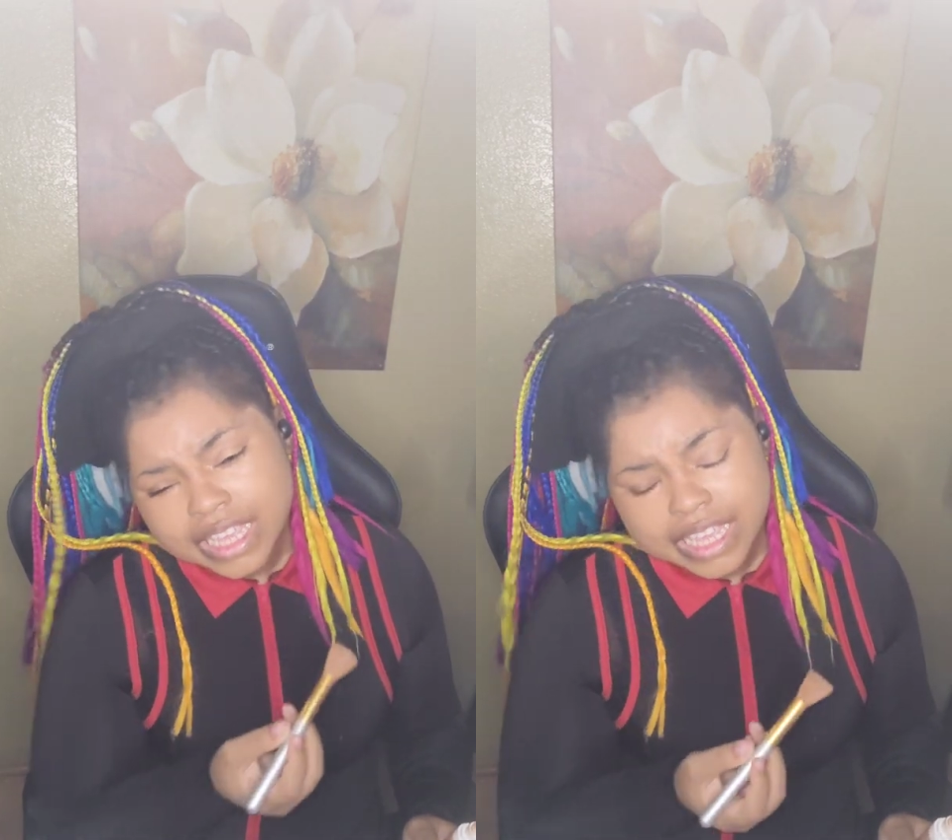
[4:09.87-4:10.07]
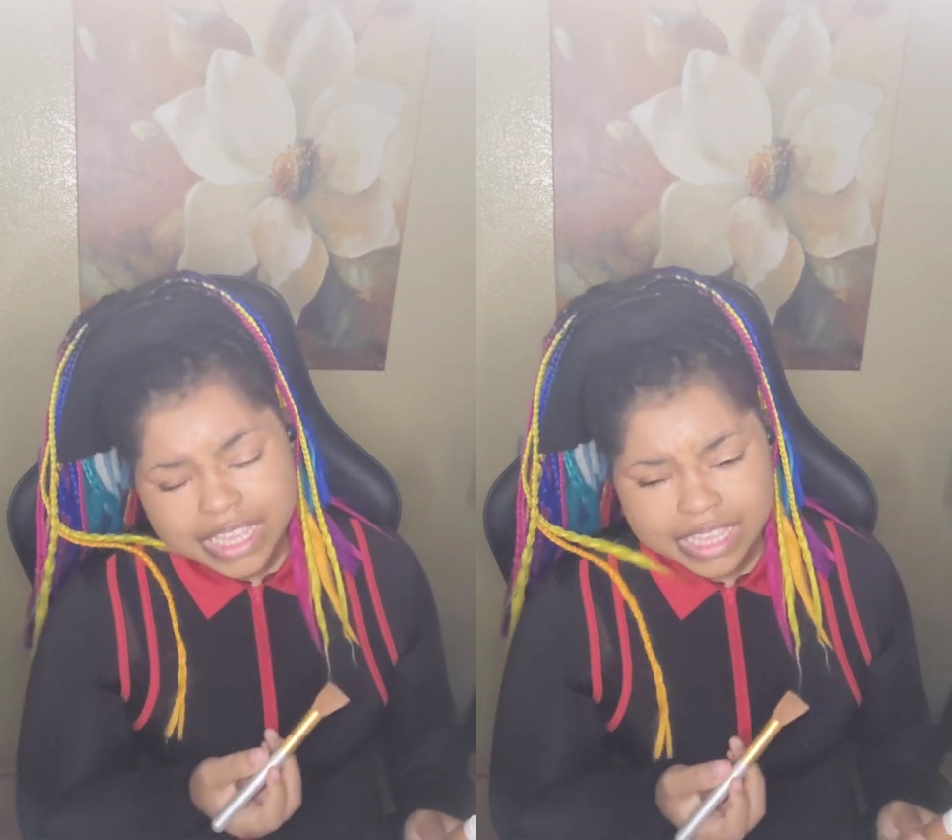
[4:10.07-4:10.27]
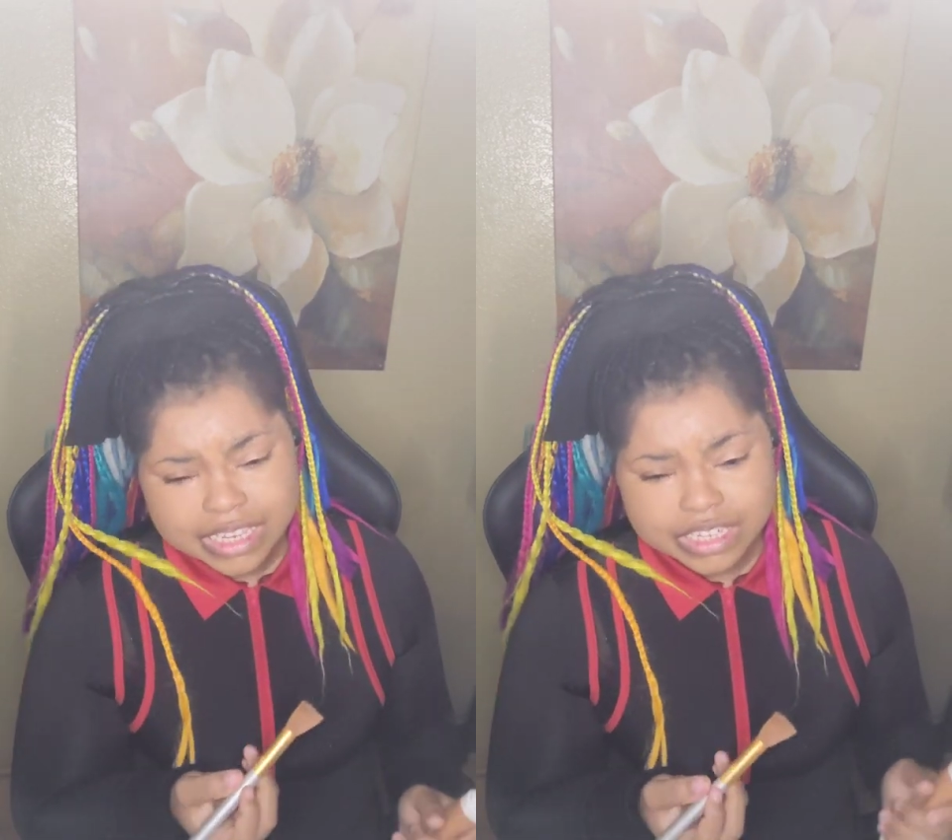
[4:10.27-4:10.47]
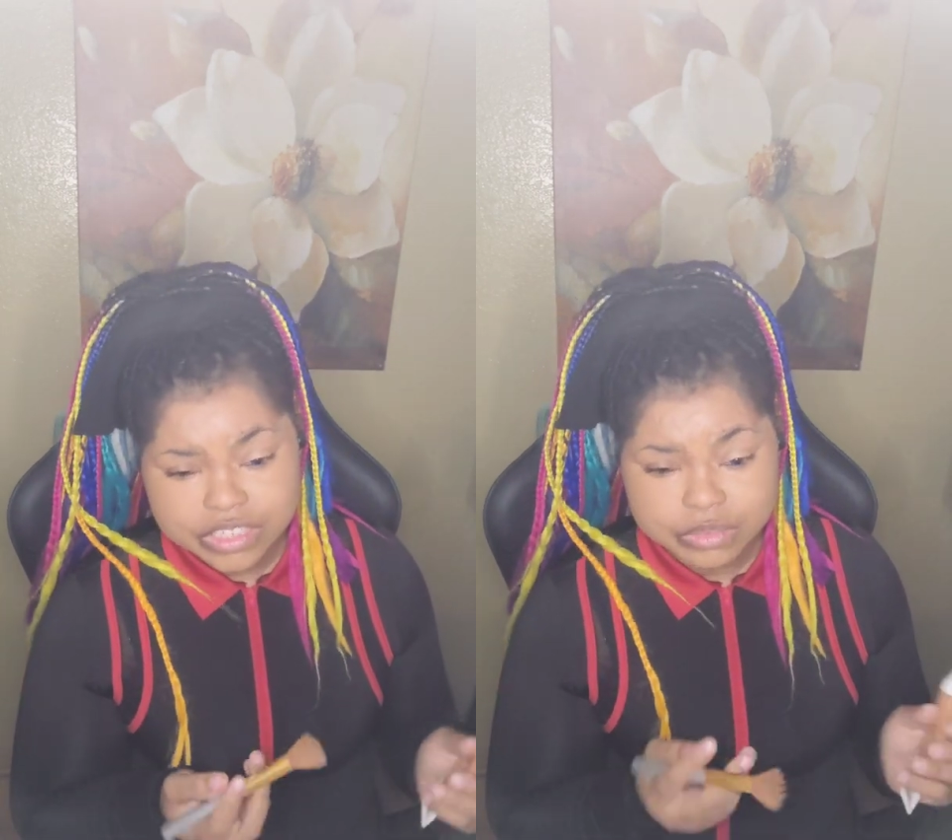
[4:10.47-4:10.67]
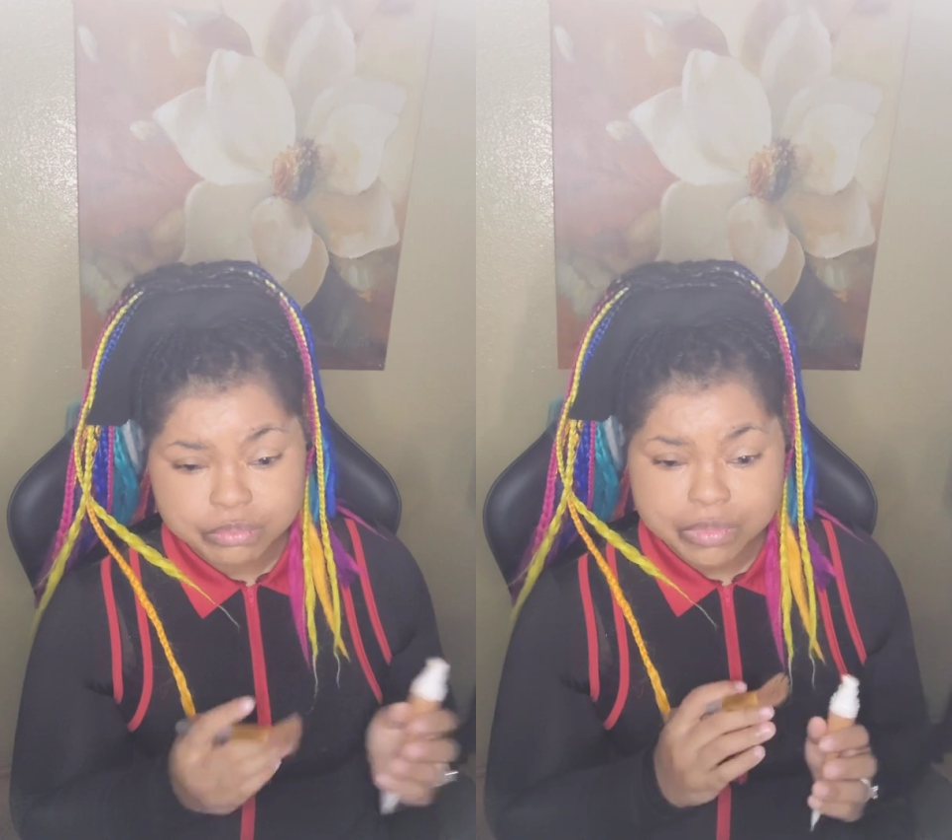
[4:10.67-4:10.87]
and
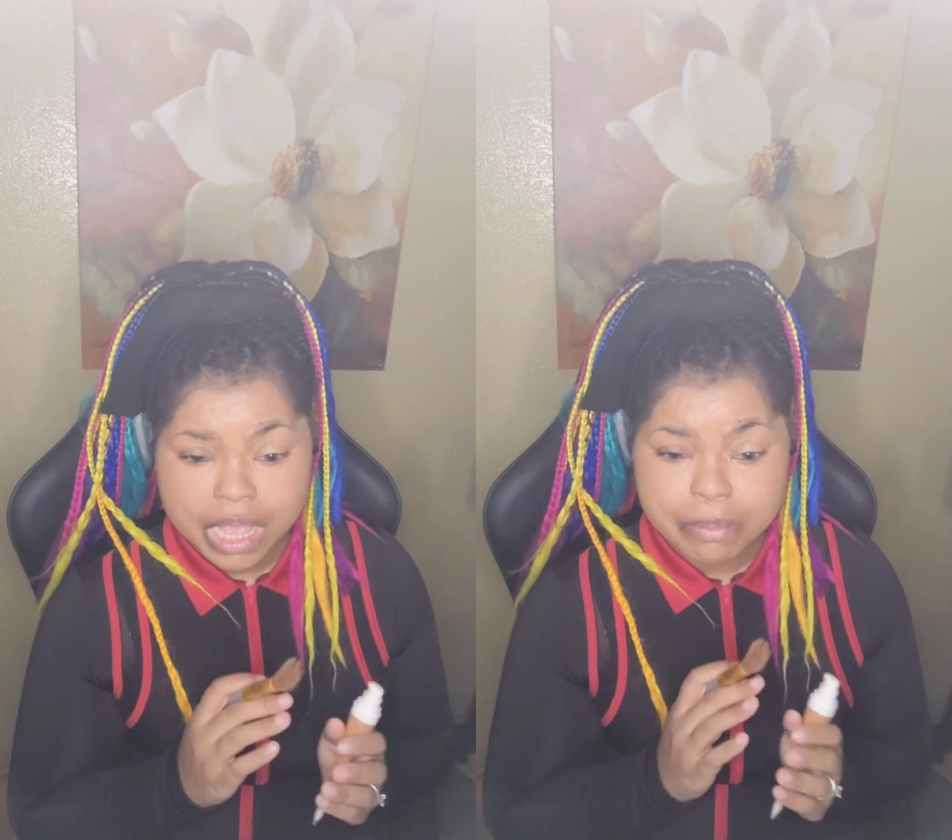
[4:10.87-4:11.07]
I